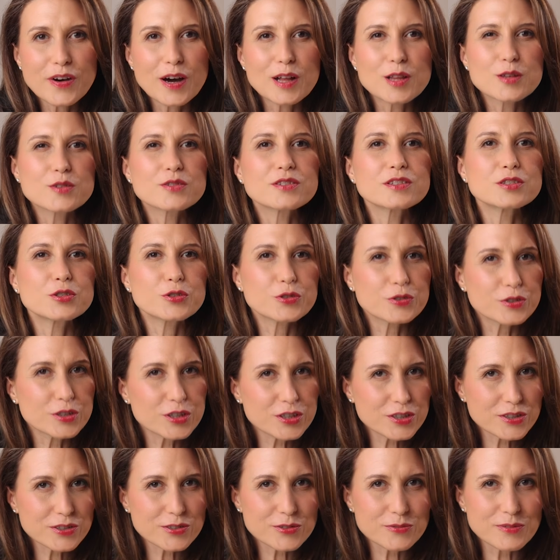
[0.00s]
follows the
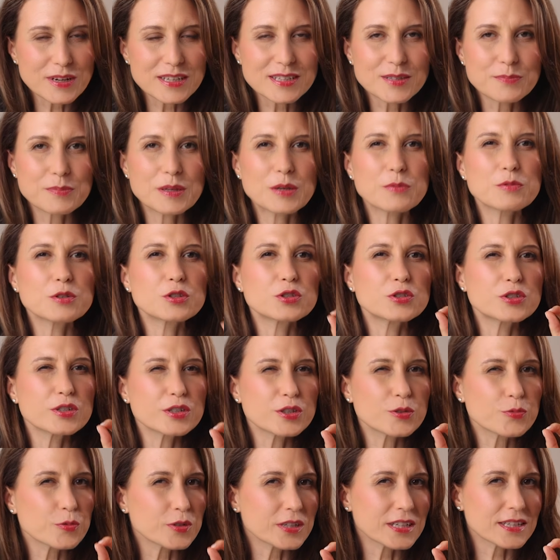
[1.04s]
traditional recipe with
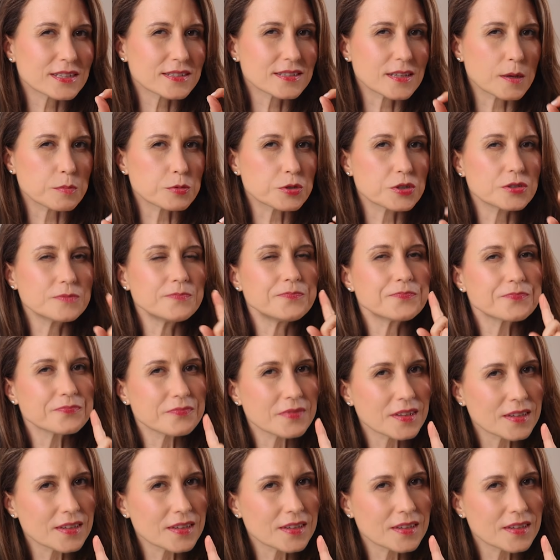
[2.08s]
just one exception,